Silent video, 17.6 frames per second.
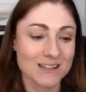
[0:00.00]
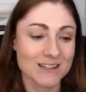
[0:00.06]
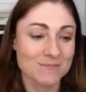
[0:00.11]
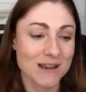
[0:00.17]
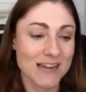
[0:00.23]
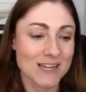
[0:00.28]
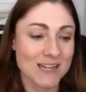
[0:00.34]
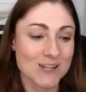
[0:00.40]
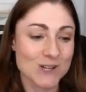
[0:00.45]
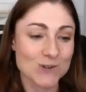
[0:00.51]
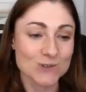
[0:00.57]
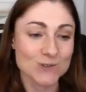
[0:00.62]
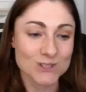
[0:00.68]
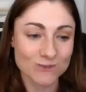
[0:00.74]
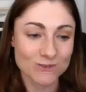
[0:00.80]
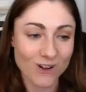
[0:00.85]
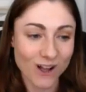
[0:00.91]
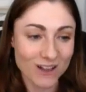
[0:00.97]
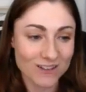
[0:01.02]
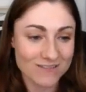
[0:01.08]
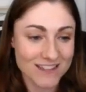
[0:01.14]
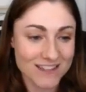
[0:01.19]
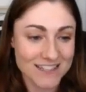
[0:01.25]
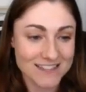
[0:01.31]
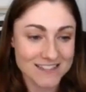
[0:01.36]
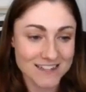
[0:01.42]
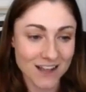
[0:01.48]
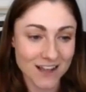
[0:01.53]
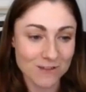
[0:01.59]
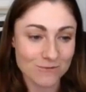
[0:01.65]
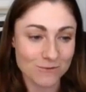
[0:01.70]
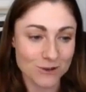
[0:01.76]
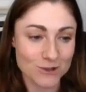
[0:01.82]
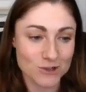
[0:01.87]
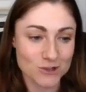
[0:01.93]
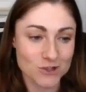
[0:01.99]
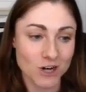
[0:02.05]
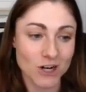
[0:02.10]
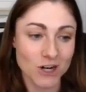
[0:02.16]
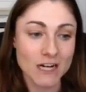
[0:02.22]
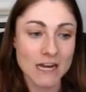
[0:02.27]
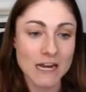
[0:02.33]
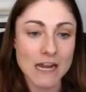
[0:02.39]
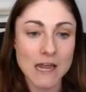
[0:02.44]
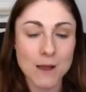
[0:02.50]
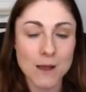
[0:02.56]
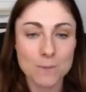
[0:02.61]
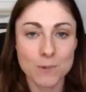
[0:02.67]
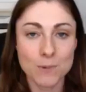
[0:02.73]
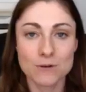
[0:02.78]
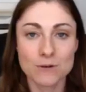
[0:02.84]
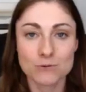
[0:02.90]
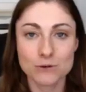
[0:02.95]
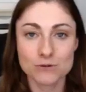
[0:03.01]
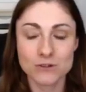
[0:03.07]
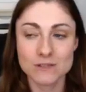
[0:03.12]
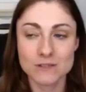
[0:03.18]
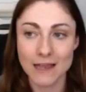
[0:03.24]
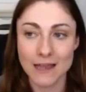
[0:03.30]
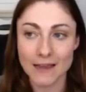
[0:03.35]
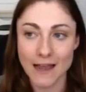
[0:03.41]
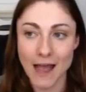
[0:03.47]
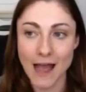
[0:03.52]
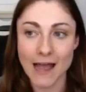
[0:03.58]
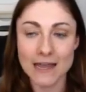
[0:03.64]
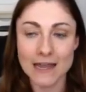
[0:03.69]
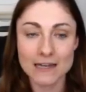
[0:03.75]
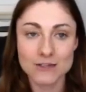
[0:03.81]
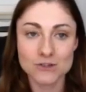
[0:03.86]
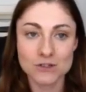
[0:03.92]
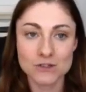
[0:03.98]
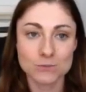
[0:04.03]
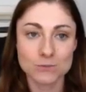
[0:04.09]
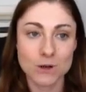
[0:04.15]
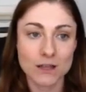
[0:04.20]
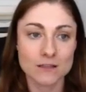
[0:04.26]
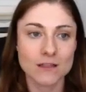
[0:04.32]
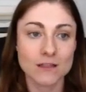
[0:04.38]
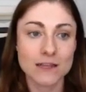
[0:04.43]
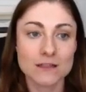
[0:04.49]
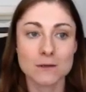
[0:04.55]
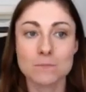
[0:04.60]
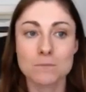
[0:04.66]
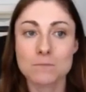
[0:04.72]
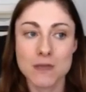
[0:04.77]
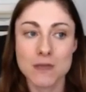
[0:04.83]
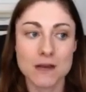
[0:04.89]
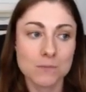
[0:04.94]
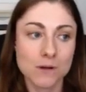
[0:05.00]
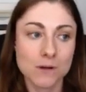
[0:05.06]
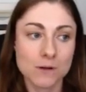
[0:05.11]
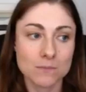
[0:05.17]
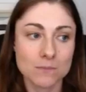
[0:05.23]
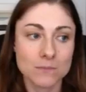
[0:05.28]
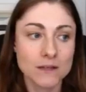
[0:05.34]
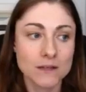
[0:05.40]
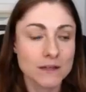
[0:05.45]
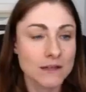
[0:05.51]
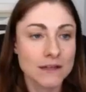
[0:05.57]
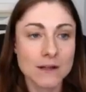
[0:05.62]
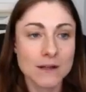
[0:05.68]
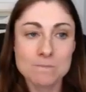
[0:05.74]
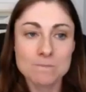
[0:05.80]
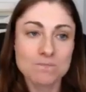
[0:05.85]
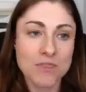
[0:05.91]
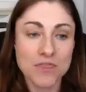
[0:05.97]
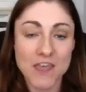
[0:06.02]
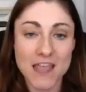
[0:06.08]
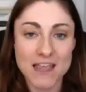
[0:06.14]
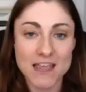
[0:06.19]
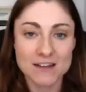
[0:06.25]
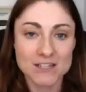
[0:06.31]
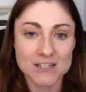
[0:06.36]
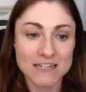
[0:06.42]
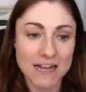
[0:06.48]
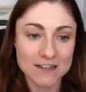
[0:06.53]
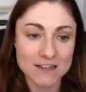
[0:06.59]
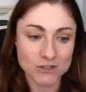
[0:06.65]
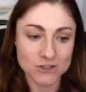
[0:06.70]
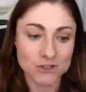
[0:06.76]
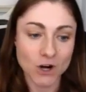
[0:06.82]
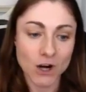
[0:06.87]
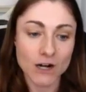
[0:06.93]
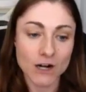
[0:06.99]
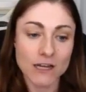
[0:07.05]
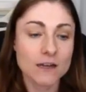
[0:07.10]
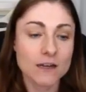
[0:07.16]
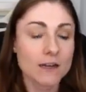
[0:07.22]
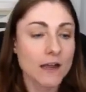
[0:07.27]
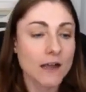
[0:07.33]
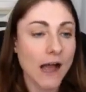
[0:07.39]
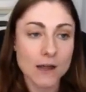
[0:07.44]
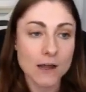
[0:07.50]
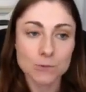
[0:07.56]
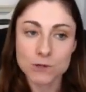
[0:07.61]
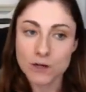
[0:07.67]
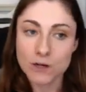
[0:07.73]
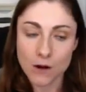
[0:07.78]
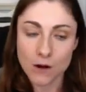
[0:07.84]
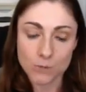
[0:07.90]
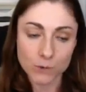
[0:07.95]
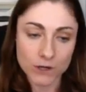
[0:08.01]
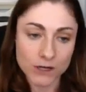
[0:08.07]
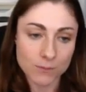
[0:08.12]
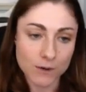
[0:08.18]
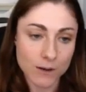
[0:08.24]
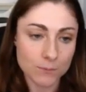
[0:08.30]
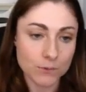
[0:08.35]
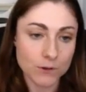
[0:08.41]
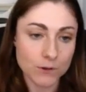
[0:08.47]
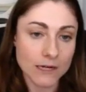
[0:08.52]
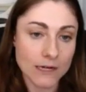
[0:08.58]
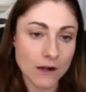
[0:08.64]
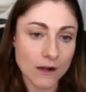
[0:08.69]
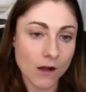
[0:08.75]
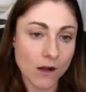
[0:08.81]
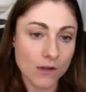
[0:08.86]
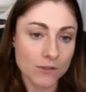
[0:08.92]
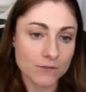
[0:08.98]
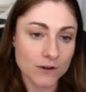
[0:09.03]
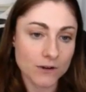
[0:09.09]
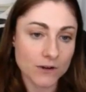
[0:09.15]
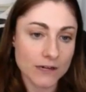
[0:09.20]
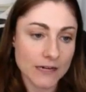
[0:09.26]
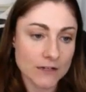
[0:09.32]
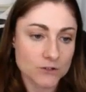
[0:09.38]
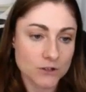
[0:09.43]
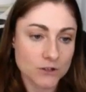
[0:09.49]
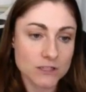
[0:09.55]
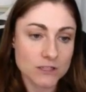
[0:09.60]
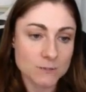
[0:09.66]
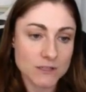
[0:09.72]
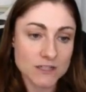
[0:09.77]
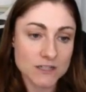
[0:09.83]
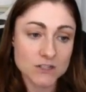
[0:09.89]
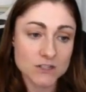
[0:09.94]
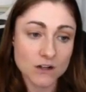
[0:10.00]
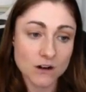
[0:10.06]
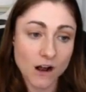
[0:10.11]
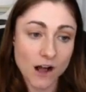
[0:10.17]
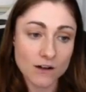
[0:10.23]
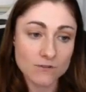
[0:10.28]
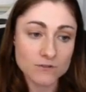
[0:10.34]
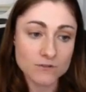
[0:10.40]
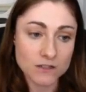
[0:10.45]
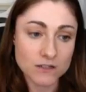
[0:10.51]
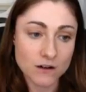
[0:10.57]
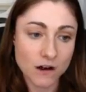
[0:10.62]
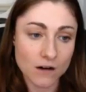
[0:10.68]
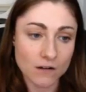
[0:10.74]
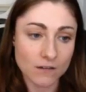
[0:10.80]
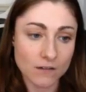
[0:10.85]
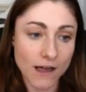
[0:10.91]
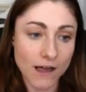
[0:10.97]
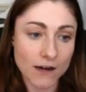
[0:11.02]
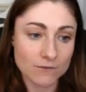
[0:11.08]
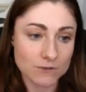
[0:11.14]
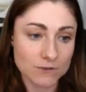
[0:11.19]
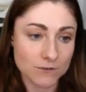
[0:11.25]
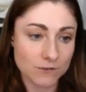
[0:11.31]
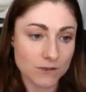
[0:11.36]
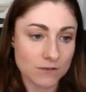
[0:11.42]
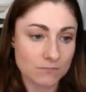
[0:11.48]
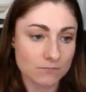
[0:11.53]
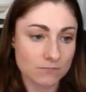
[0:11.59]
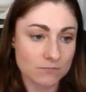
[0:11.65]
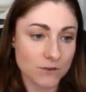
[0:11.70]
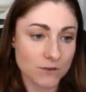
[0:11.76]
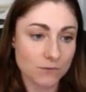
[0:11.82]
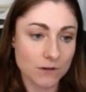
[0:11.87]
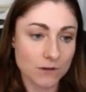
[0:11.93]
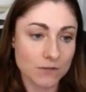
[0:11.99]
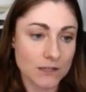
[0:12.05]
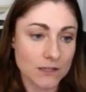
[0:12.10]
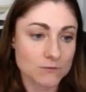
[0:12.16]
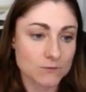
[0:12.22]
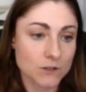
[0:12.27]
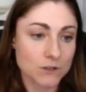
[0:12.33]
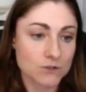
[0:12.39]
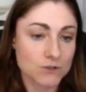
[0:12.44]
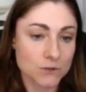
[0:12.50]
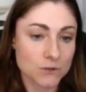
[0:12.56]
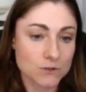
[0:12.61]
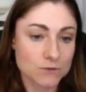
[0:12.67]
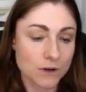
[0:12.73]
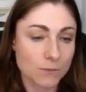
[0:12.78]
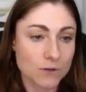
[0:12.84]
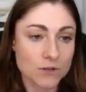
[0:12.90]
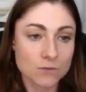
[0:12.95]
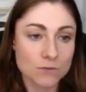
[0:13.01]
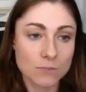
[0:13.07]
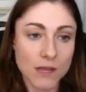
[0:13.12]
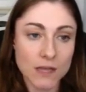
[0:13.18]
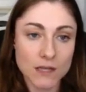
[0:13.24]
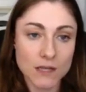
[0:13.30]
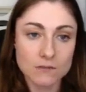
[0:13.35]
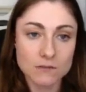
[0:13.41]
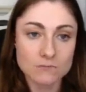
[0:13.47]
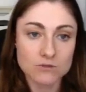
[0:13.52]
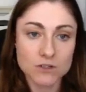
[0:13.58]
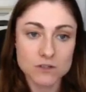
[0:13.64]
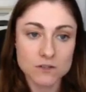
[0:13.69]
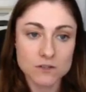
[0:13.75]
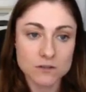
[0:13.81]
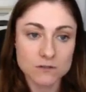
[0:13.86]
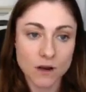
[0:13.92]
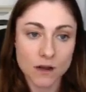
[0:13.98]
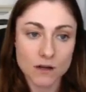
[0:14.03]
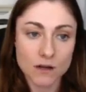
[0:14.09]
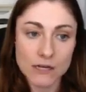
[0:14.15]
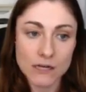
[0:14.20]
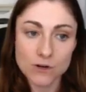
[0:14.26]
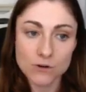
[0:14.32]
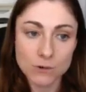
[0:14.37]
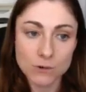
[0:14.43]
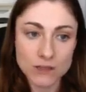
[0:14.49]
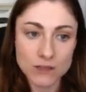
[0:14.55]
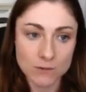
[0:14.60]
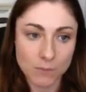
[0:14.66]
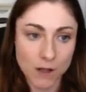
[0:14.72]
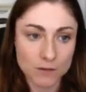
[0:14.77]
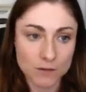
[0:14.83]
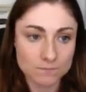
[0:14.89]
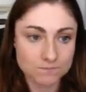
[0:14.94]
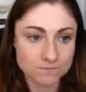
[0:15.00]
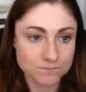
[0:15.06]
make use of all of this stuff for sure. But if you're just like, I just want like the minimum thing to get started, I would not worry about printing all the variations, because there often are a lot of different things for you to choose from, and you may just not need or want them all.